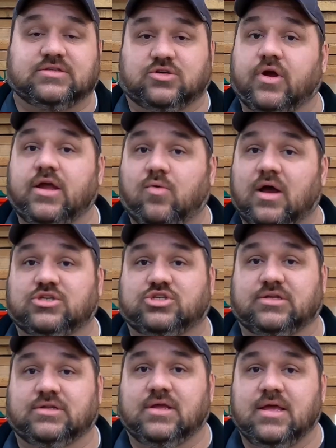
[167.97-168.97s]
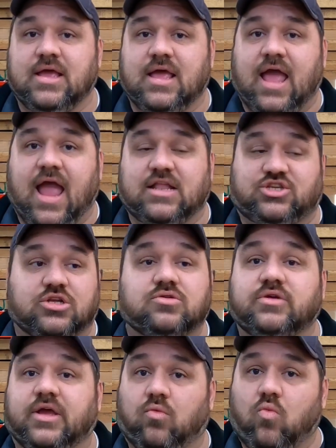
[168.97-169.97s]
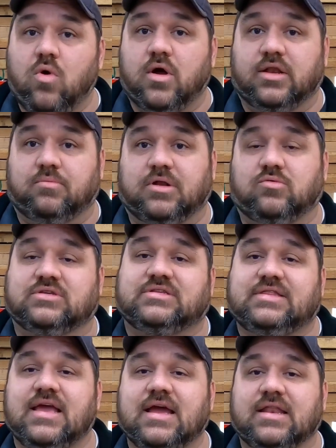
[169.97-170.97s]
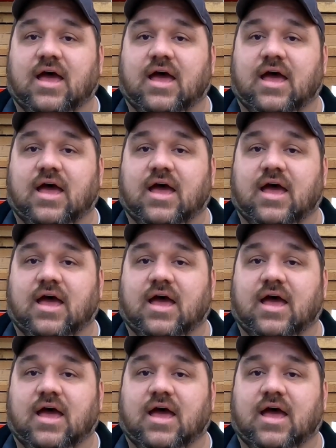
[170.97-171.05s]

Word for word: that's a great question. And generally it would, but it was thick